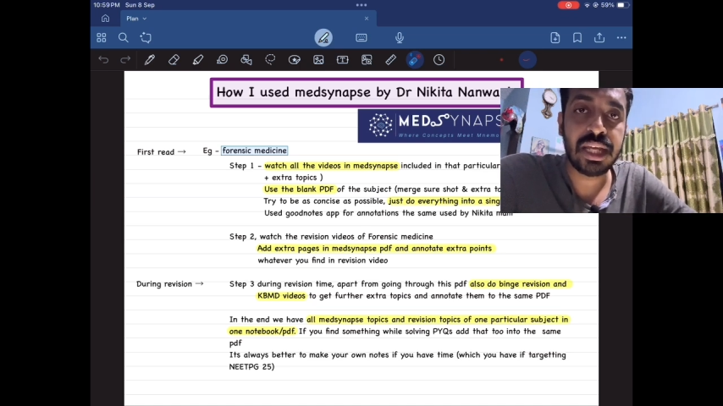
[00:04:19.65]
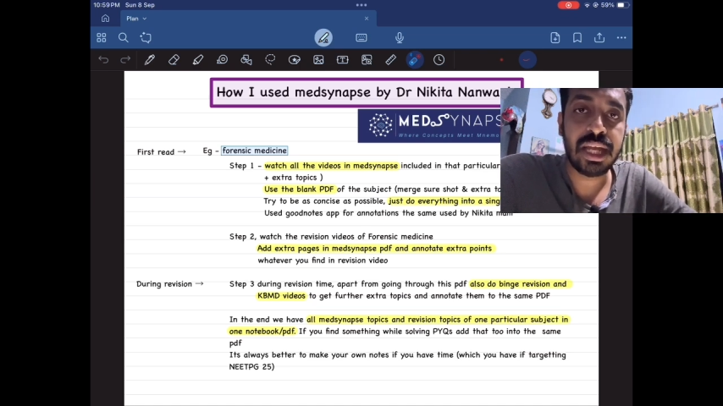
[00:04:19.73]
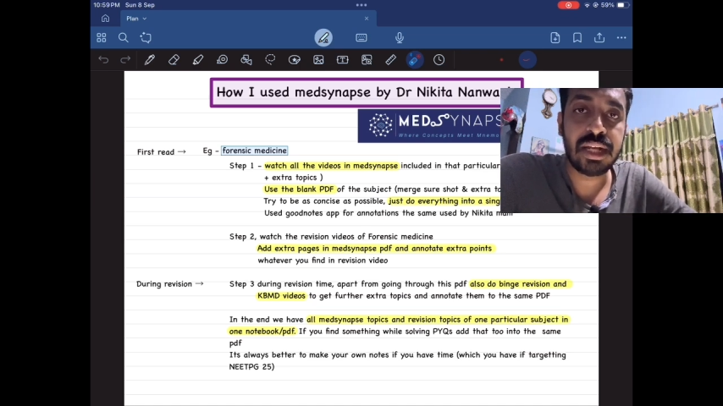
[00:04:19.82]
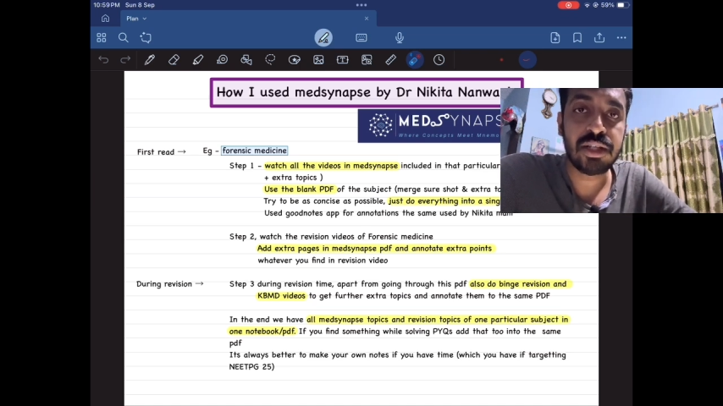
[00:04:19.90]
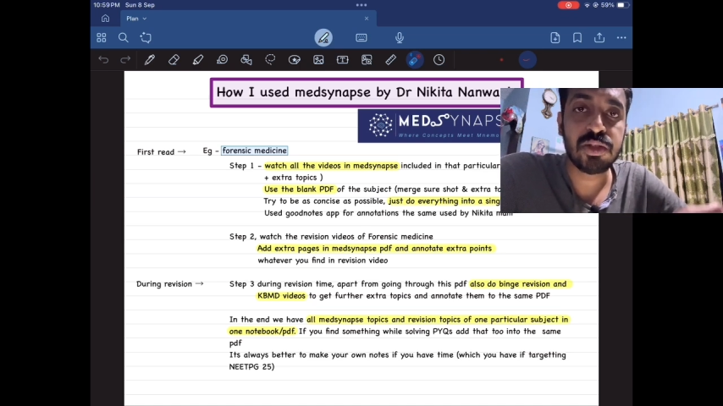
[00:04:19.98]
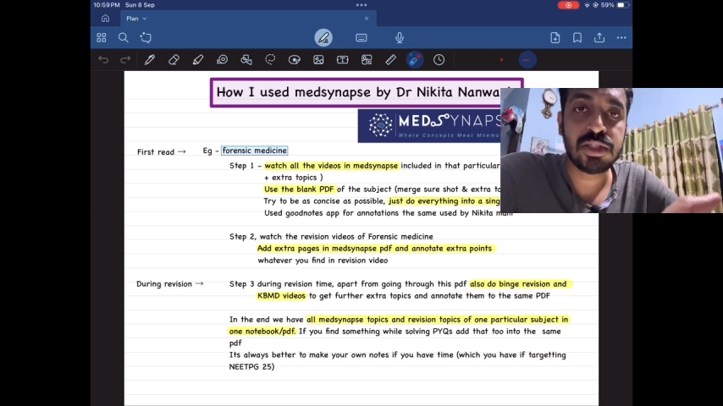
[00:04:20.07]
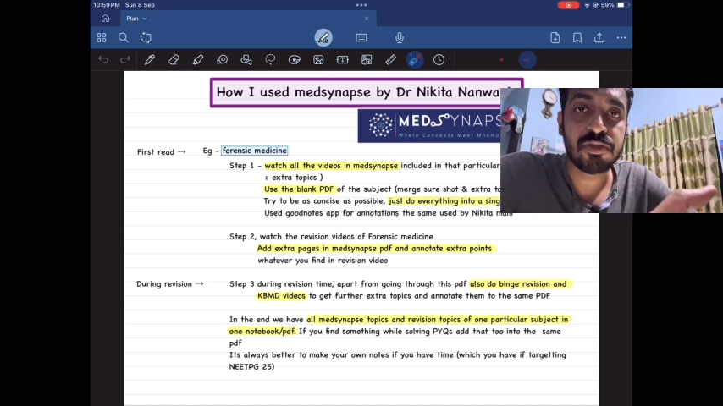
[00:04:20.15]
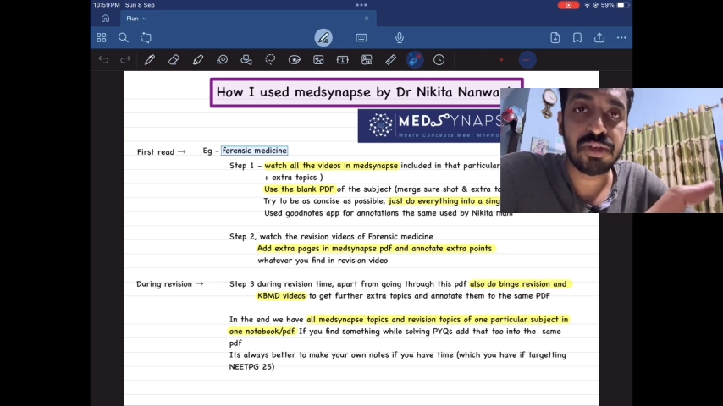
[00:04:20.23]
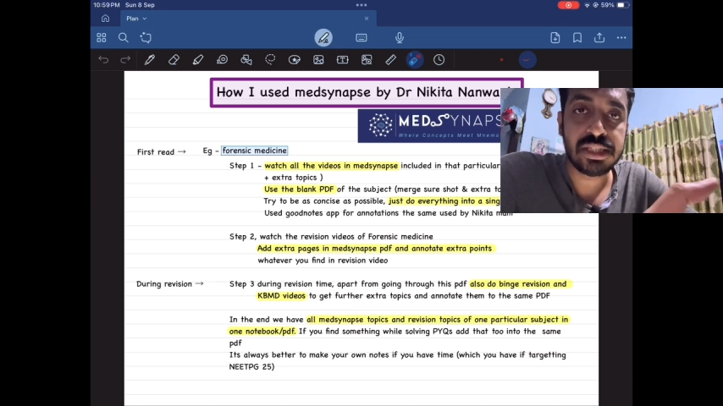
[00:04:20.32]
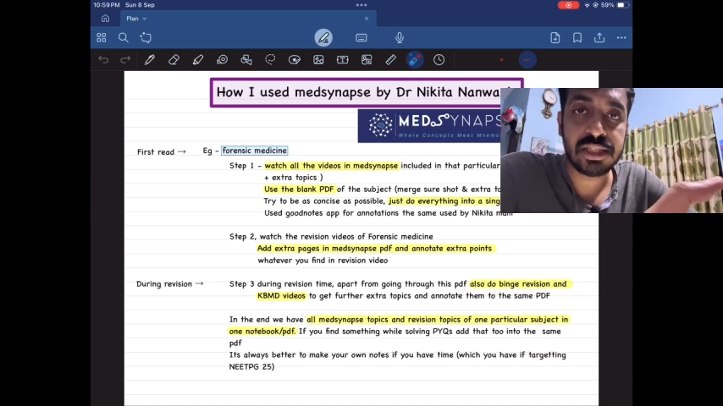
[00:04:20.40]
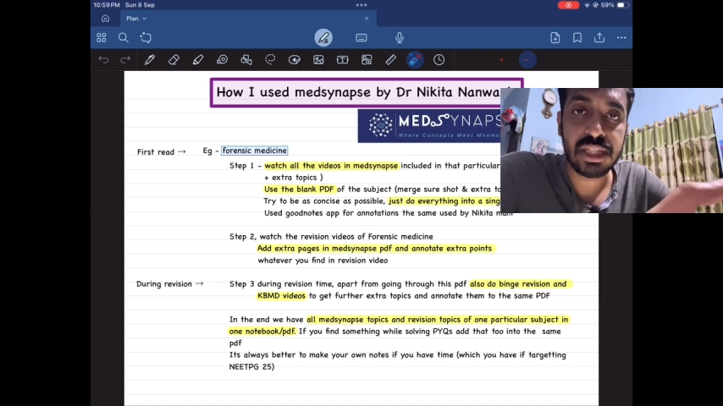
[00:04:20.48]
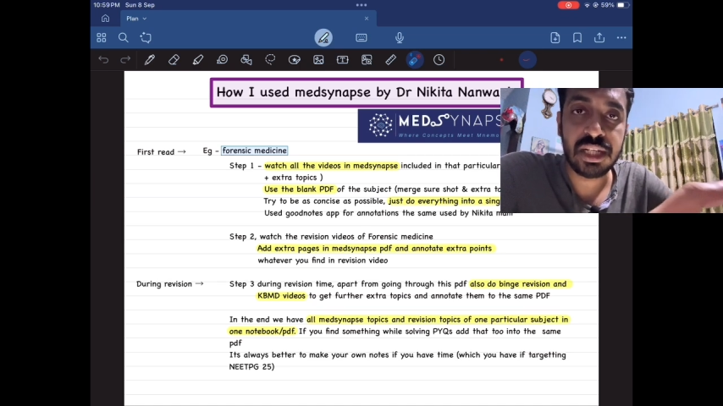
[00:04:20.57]
I had used
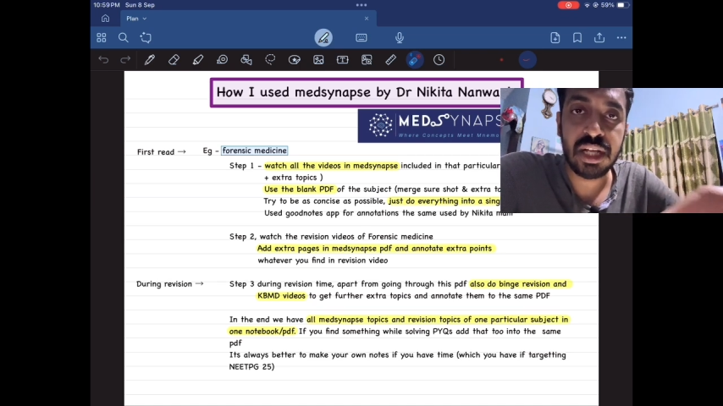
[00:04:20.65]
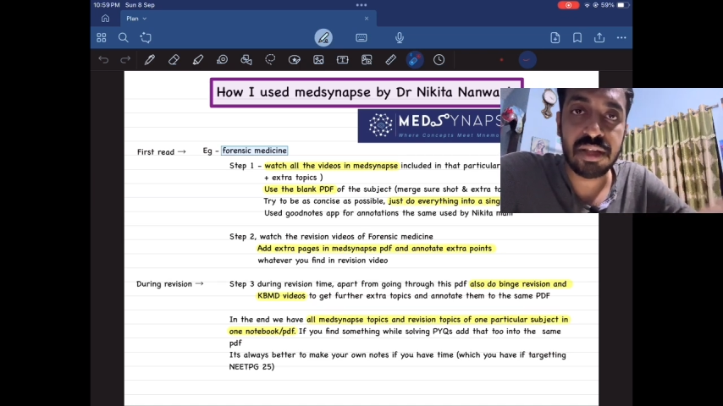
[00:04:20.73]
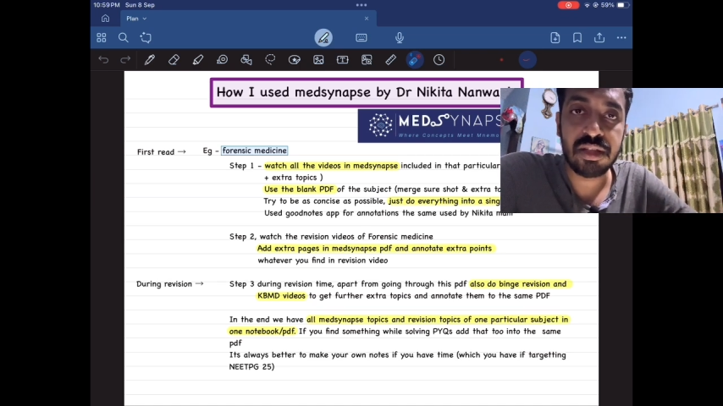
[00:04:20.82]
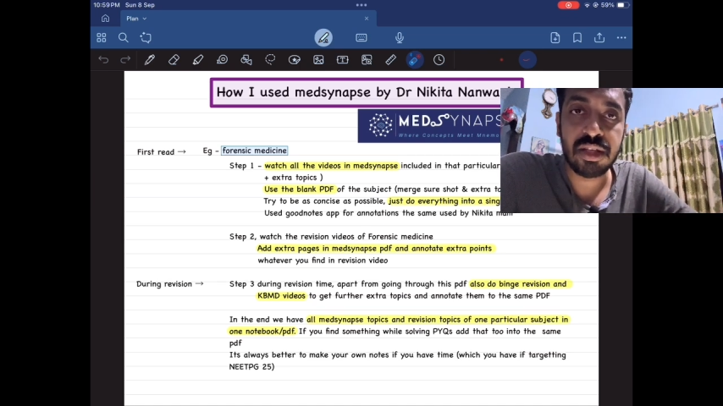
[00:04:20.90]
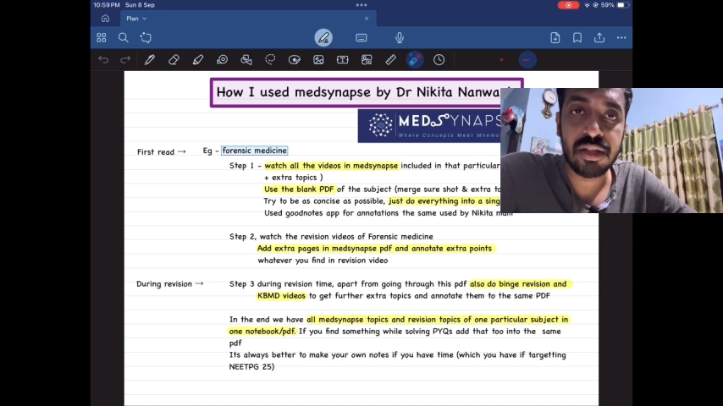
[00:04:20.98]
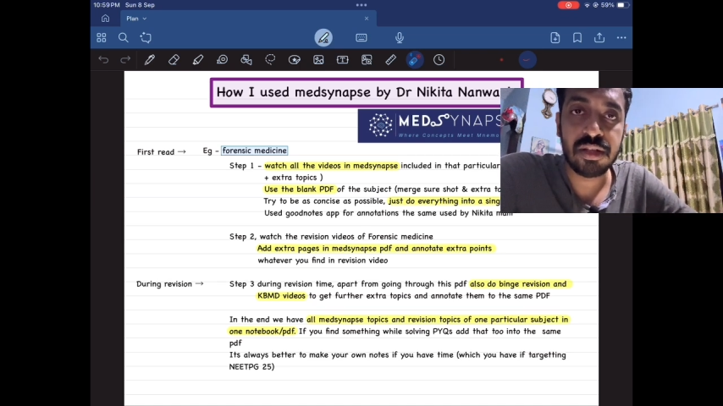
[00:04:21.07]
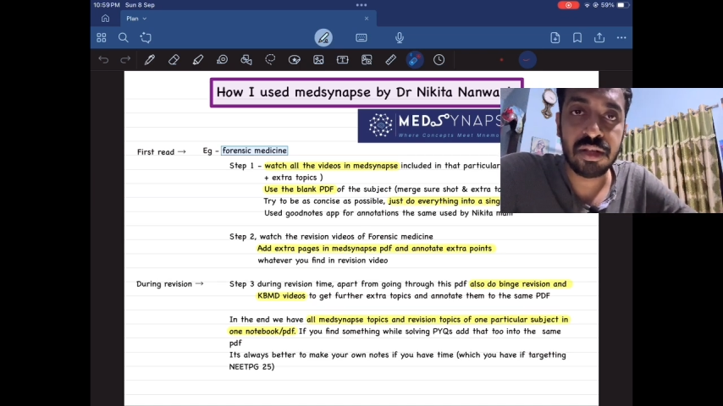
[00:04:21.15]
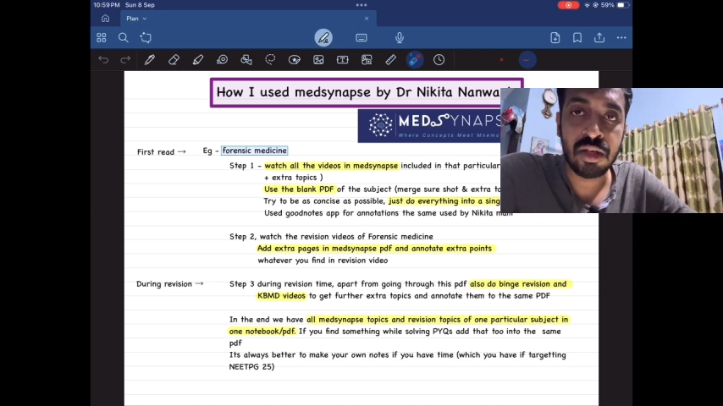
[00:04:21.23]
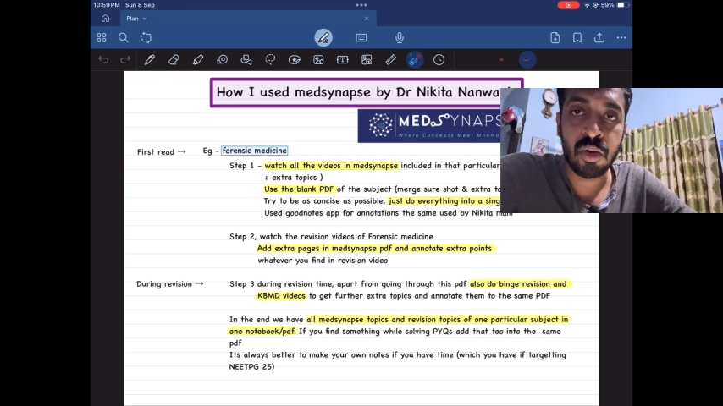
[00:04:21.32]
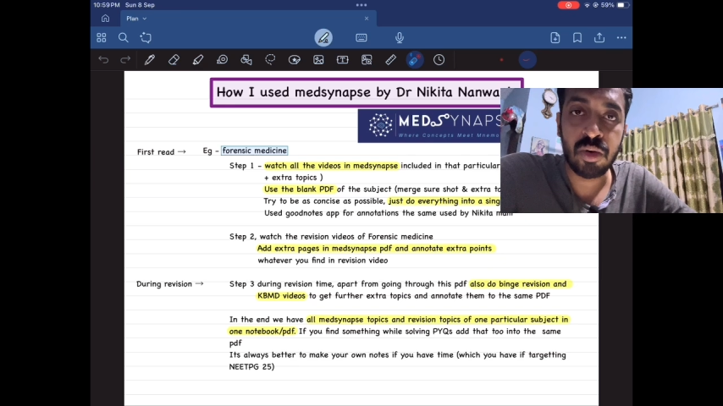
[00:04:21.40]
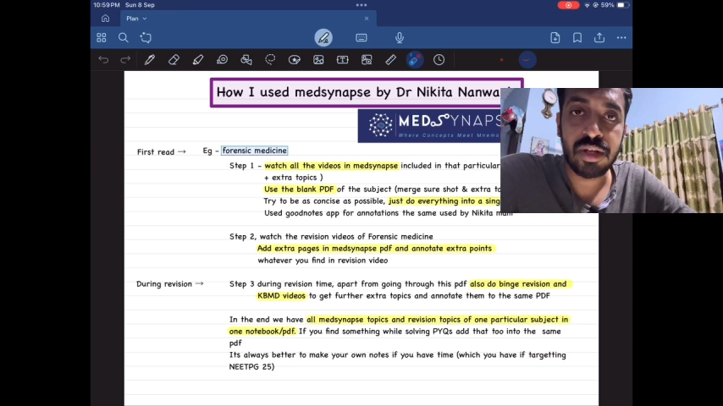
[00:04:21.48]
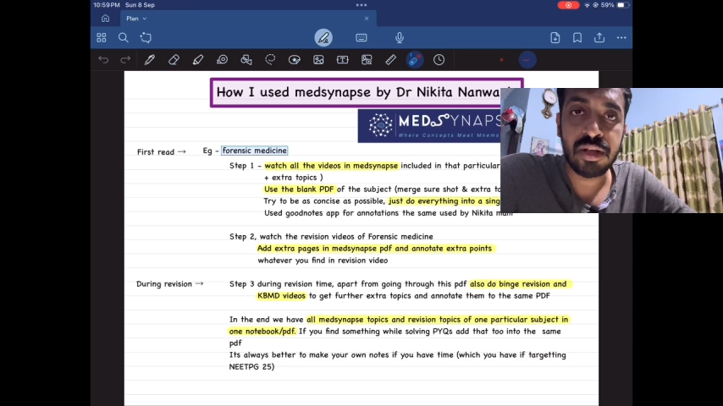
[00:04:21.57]
first aid as a
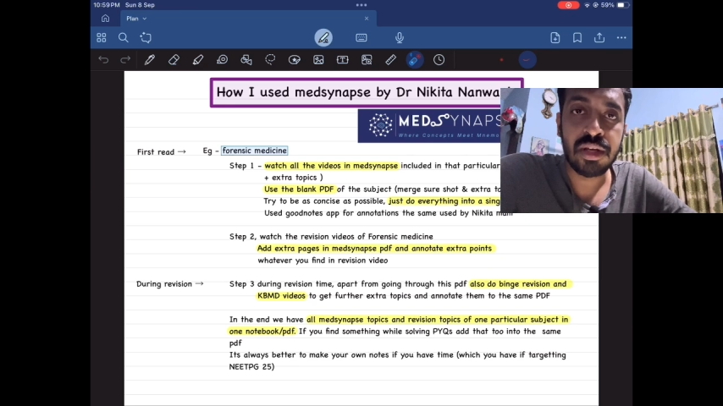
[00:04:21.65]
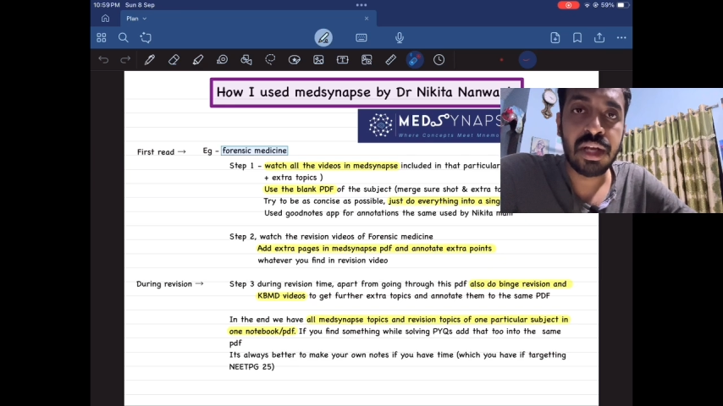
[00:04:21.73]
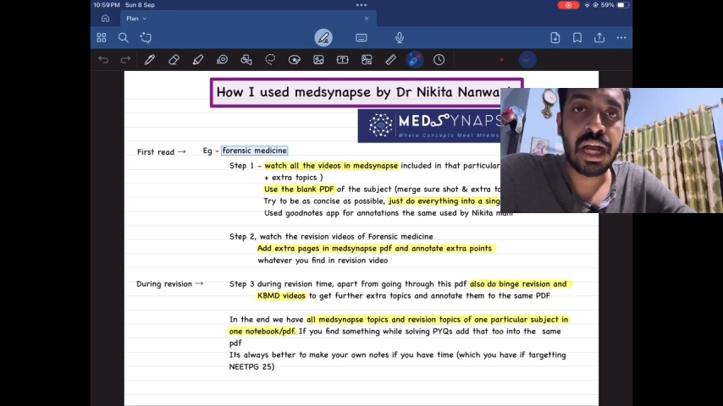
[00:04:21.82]
note,